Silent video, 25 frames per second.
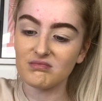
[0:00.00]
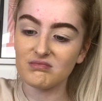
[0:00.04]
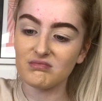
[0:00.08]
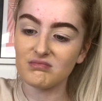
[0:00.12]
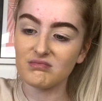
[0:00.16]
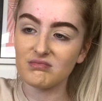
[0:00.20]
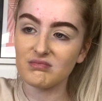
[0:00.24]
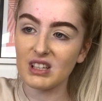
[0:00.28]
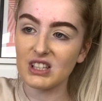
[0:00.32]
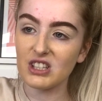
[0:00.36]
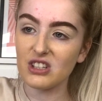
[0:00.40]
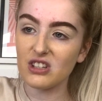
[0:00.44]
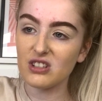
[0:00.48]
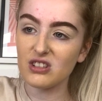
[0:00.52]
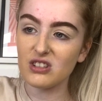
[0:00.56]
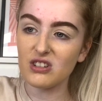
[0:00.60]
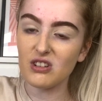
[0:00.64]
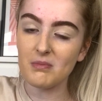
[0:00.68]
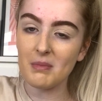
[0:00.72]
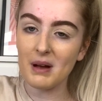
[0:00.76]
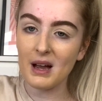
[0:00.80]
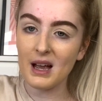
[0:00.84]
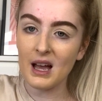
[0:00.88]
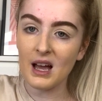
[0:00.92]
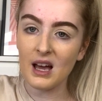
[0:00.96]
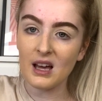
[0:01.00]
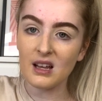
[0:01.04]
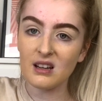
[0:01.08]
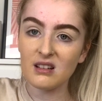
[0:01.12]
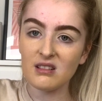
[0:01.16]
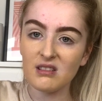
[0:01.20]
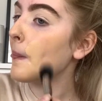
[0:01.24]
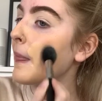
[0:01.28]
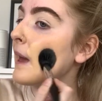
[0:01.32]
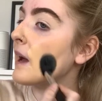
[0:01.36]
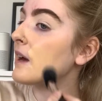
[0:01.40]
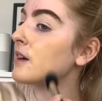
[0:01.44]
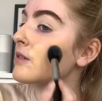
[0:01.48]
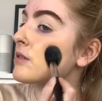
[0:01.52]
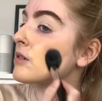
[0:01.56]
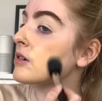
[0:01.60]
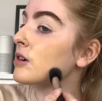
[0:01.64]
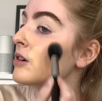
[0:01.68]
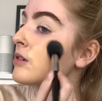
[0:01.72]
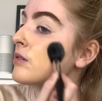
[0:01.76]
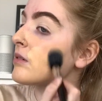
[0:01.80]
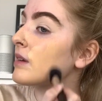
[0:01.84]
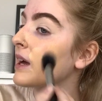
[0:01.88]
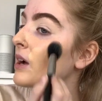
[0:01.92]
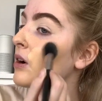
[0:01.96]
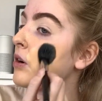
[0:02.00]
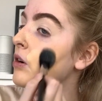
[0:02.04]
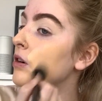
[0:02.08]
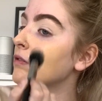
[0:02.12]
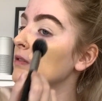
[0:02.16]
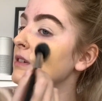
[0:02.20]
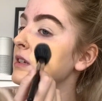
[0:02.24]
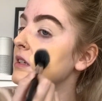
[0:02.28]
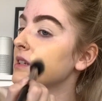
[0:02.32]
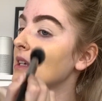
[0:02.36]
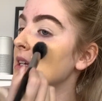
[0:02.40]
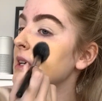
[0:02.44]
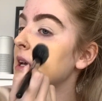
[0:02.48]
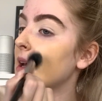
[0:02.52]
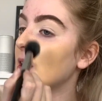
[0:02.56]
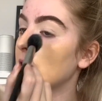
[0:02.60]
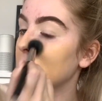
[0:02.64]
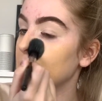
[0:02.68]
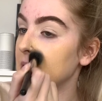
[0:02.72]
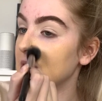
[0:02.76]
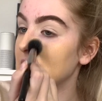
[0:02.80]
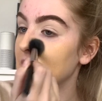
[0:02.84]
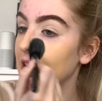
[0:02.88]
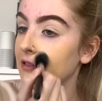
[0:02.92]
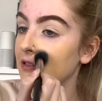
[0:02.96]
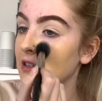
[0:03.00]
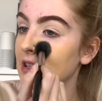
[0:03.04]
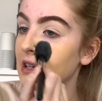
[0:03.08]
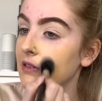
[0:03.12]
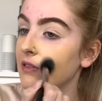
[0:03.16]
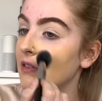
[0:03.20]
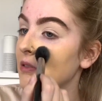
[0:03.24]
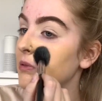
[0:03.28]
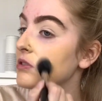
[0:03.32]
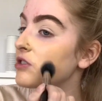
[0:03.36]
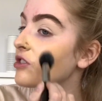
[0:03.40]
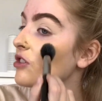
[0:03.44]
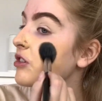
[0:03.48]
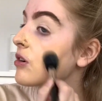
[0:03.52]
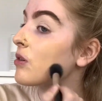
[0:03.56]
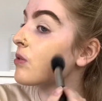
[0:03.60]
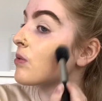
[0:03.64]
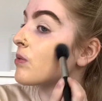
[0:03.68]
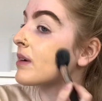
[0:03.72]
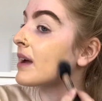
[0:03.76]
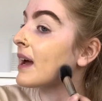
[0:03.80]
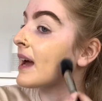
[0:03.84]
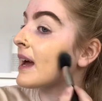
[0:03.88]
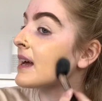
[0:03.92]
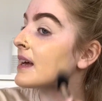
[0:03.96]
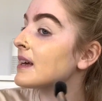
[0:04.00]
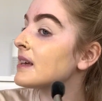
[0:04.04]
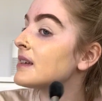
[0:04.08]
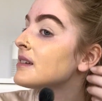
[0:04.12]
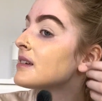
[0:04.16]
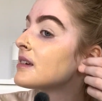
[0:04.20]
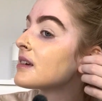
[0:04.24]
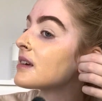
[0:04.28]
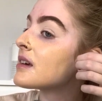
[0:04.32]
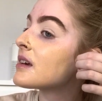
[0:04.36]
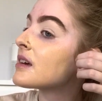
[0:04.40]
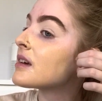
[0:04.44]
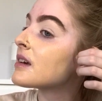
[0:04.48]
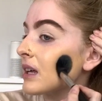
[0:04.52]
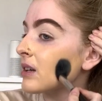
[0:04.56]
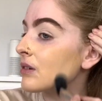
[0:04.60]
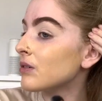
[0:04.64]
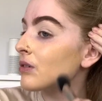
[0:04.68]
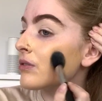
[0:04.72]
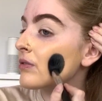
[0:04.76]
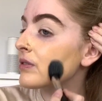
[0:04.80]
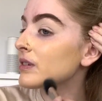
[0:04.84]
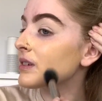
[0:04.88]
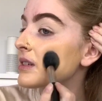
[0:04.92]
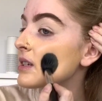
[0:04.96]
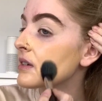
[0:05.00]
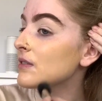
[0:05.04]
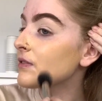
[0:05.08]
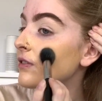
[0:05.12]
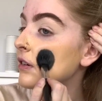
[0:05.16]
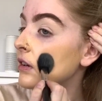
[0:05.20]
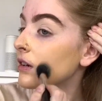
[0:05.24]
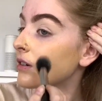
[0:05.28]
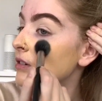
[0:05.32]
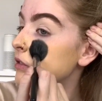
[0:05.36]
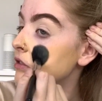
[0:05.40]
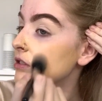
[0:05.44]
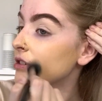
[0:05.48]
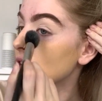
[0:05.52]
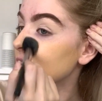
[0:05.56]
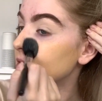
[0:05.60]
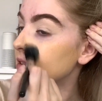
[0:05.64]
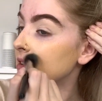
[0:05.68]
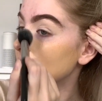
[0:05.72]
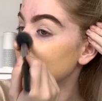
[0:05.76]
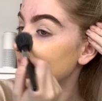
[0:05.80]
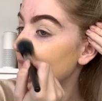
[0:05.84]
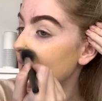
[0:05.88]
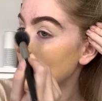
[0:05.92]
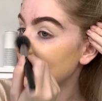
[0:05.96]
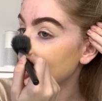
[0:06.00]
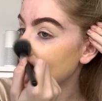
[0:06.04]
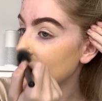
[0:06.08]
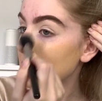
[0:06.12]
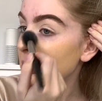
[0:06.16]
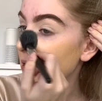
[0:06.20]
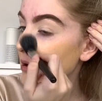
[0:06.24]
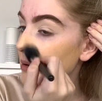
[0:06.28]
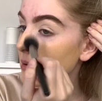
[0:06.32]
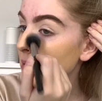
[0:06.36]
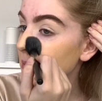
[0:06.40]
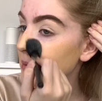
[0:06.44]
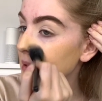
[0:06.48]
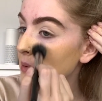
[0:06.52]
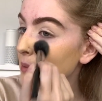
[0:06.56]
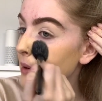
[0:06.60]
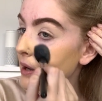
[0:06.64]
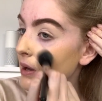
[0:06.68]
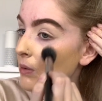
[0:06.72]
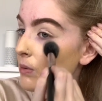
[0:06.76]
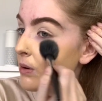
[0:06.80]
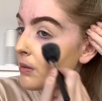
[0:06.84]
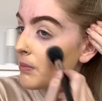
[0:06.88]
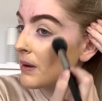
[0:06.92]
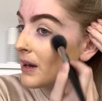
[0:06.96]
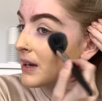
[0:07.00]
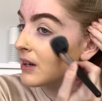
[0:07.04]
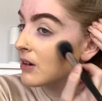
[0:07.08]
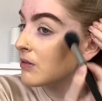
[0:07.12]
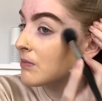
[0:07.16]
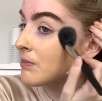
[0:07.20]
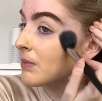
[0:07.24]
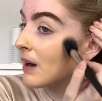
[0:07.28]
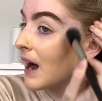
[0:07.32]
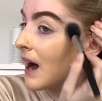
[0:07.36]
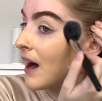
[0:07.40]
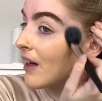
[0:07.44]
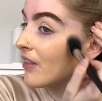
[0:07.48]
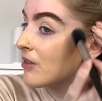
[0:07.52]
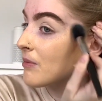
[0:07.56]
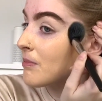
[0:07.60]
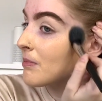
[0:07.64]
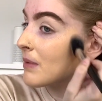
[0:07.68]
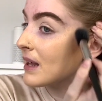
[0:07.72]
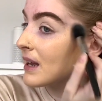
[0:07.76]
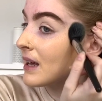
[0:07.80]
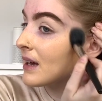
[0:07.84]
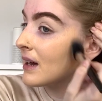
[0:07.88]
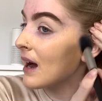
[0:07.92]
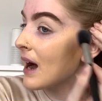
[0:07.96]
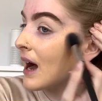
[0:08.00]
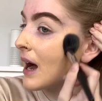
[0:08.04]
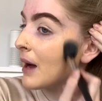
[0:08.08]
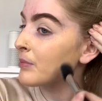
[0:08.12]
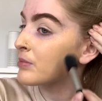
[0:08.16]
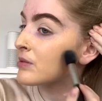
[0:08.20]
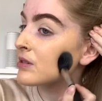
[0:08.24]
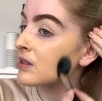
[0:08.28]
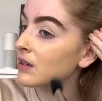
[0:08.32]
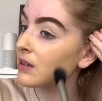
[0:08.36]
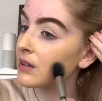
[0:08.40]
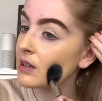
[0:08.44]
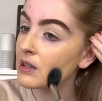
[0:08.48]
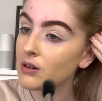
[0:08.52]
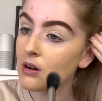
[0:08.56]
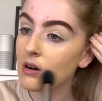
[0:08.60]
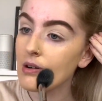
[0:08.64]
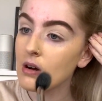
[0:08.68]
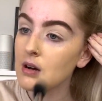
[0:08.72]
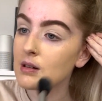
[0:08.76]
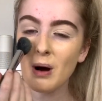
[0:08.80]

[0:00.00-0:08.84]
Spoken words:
I just do my head in. I don't know. Like, obviously it would be different if it was your own kid. And obviously further down the line I probably will want my own, but at the minute absolutely not.